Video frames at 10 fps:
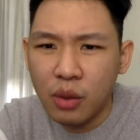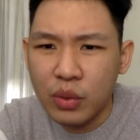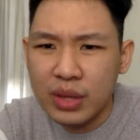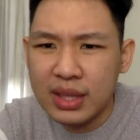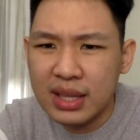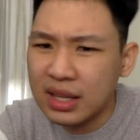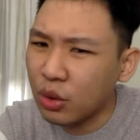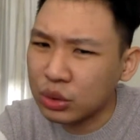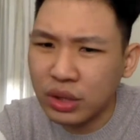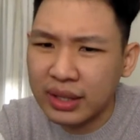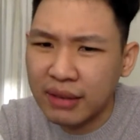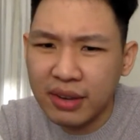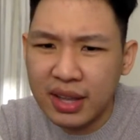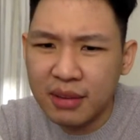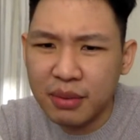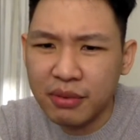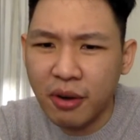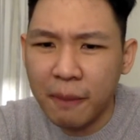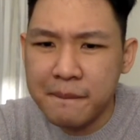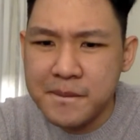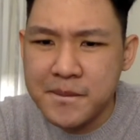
VDE also I never hear before.